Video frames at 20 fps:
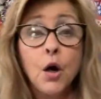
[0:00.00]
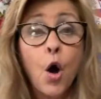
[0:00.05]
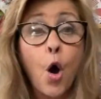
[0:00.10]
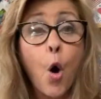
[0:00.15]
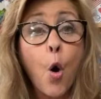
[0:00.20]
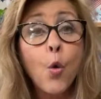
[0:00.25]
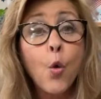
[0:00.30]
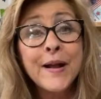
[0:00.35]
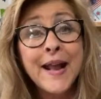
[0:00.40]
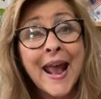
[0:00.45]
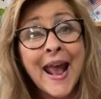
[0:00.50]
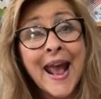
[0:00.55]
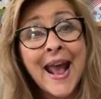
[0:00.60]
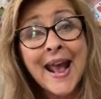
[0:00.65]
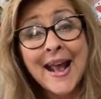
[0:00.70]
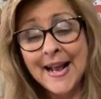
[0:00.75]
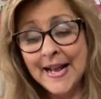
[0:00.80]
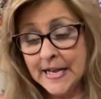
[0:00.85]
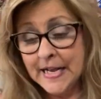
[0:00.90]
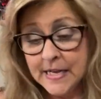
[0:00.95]

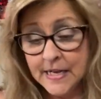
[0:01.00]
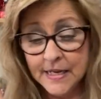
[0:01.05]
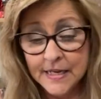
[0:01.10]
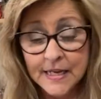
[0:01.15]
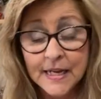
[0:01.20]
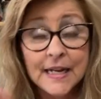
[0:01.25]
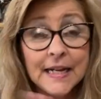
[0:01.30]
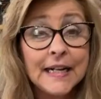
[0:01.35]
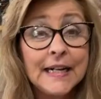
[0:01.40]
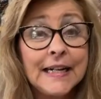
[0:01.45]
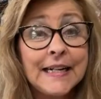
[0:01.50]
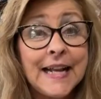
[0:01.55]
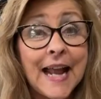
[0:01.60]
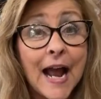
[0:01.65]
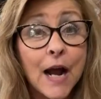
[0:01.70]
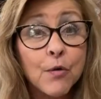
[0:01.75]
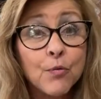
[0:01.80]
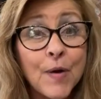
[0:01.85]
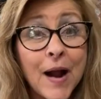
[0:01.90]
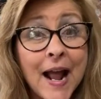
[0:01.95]
Okay,
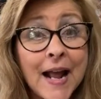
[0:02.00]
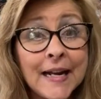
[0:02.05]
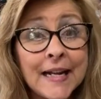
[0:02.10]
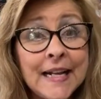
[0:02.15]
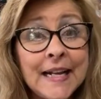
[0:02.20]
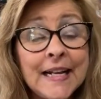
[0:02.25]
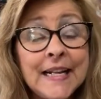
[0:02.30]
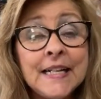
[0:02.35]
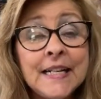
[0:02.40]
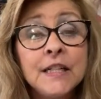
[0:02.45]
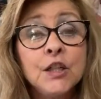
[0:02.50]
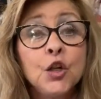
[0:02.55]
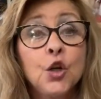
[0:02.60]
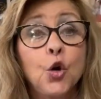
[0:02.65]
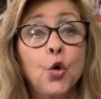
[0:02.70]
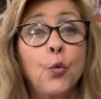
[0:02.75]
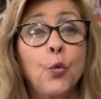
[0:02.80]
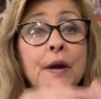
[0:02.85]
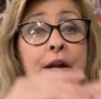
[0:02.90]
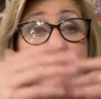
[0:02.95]
get ready,
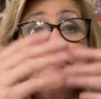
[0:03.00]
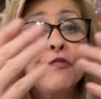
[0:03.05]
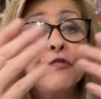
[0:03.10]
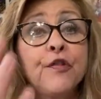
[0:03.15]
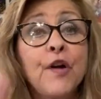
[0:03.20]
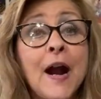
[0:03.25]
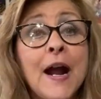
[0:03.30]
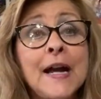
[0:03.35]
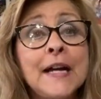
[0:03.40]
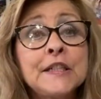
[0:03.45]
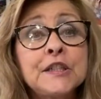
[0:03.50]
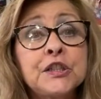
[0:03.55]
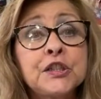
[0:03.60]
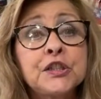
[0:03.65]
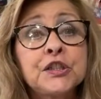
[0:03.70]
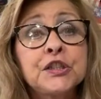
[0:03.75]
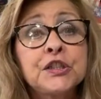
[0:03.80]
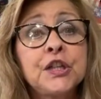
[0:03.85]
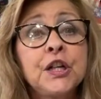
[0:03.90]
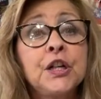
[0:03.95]

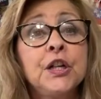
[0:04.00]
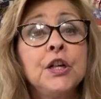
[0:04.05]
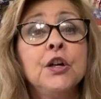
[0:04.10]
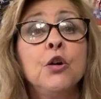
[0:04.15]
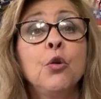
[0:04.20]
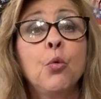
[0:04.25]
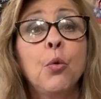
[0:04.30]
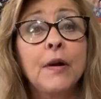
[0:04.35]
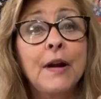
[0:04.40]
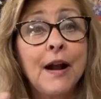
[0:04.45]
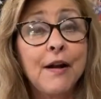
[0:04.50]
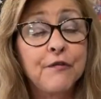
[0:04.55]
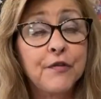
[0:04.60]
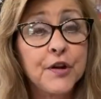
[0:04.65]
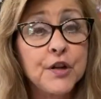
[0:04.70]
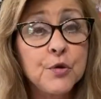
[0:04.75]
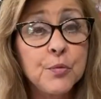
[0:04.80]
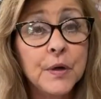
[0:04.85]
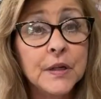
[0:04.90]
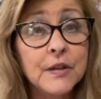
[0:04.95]
refresh, whatever
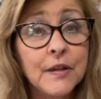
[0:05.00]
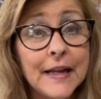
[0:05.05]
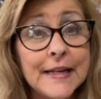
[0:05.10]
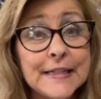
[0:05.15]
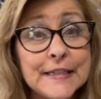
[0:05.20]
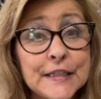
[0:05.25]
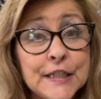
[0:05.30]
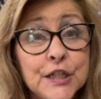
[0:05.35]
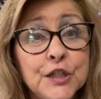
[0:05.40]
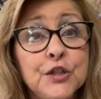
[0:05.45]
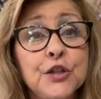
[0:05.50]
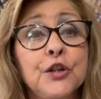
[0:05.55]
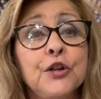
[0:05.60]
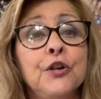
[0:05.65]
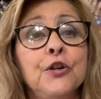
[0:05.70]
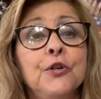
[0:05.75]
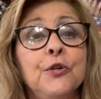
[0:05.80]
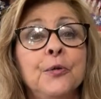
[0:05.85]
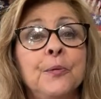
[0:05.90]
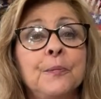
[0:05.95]
you would like to
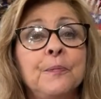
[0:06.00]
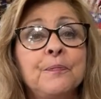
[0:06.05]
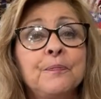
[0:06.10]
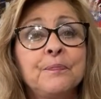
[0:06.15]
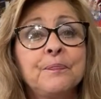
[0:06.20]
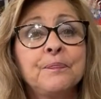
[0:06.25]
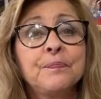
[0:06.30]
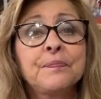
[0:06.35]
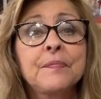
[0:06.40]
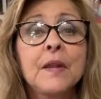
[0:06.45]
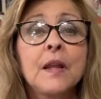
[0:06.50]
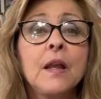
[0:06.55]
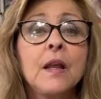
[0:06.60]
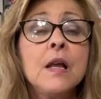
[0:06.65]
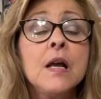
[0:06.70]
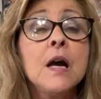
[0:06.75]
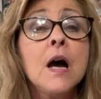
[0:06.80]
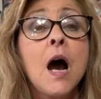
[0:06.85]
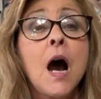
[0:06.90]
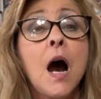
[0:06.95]
do.
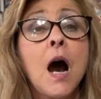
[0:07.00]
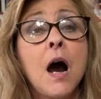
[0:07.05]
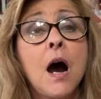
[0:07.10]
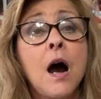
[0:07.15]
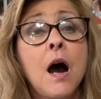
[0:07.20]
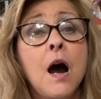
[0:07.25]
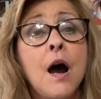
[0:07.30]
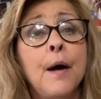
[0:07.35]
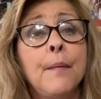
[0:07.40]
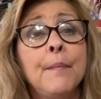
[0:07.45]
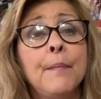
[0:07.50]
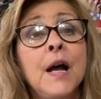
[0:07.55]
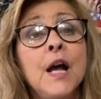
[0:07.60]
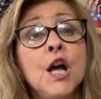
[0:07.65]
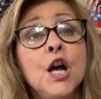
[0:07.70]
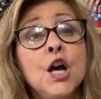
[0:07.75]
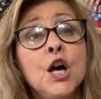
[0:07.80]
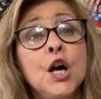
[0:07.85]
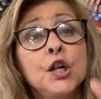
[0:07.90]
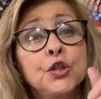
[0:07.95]
Um,
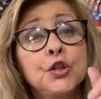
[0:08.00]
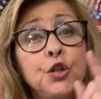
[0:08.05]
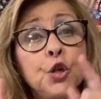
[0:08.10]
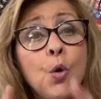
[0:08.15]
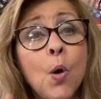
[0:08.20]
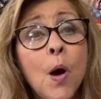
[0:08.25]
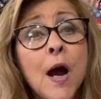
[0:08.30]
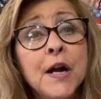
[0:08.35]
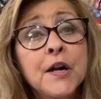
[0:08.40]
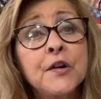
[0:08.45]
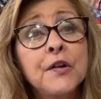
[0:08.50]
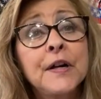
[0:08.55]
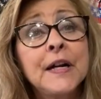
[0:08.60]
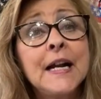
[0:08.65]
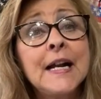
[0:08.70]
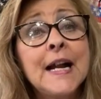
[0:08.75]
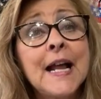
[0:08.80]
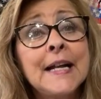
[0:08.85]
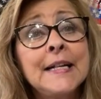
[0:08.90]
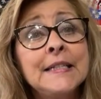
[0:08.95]

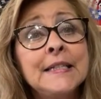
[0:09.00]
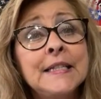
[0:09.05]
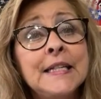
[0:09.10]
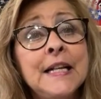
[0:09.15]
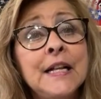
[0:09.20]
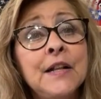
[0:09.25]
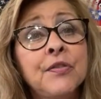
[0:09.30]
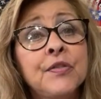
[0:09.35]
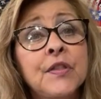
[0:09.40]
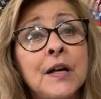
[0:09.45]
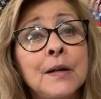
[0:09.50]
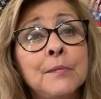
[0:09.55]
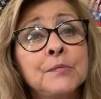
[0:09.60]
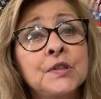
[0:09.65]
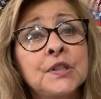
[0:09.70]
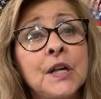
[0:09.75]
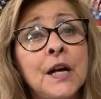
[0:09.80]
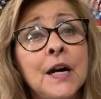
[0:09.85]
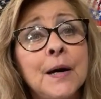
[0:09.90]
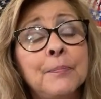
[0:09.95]
219
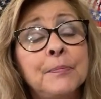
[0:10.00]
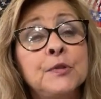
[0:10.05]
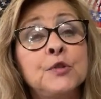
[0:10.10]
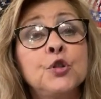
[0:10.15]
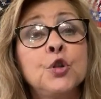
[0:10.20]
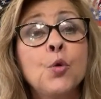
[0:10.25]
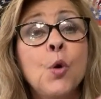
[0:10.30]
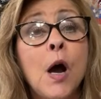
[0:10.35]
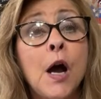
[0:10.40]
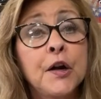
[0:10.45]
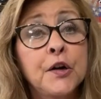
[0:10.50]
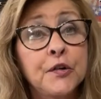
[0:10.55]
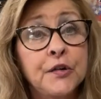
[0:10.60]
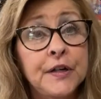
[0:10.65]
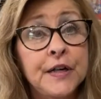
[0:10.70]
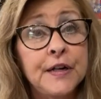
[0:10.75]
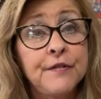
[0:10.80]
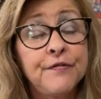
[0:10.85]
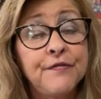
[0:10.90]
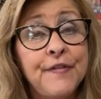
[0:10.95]
thumbs up,
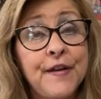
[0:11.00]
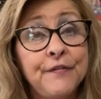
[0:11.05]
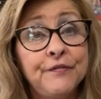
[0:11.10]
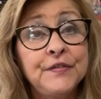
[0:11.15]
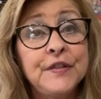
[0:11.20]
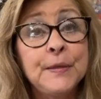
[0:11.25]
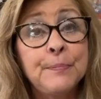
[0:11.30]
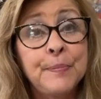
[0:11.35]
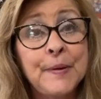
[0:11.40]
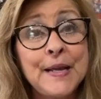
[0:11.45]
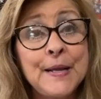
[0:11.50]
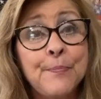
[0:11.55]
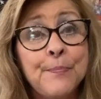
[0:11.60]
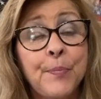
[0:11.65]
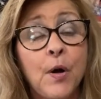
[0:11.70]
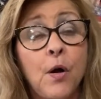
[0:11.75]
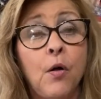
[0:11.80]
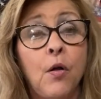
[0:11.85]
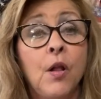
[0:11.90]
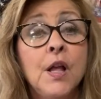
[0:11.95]
250
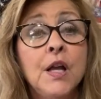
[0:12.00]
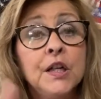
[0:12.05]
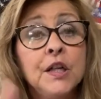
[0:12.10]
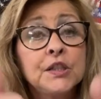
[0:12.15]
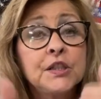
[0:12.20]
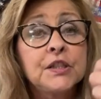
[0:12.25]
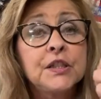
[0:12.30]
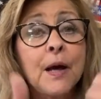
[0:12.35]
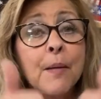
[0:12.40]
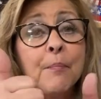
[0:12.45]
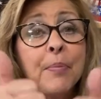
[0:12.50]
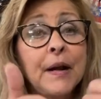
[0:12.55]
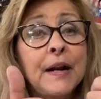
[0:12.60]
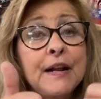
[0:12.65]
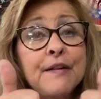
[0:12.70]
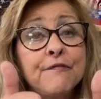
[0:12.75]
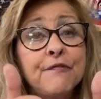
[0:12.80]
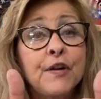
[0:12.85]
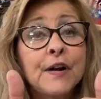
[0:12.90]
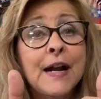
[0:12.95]
people.
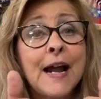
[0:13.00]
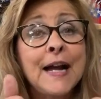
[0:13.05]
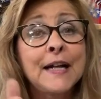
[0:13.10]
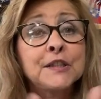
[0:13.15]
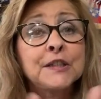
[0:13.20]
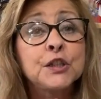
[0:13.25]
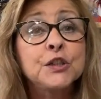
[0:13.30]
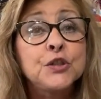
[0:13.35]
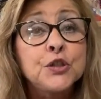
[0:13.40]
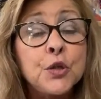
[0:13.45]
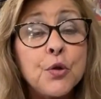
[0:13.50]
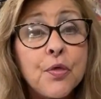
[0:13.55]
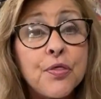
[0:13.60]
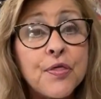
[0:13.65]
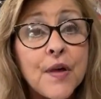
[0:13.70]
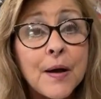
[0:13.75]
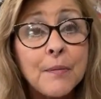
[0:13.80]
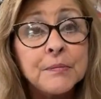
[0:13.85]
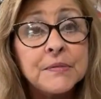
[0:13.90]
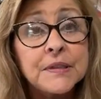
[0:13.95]
Somebody forgot to do
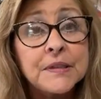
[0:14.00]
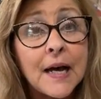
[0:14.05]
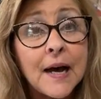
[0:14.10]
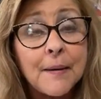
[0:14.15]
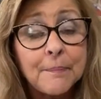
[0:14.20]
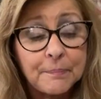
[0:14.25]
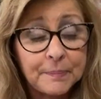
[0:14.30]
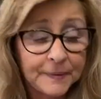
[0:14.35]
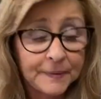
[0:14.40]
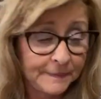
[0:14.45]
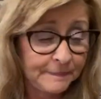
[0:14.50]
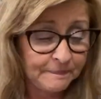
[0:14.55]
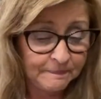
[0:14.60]
thumbs up.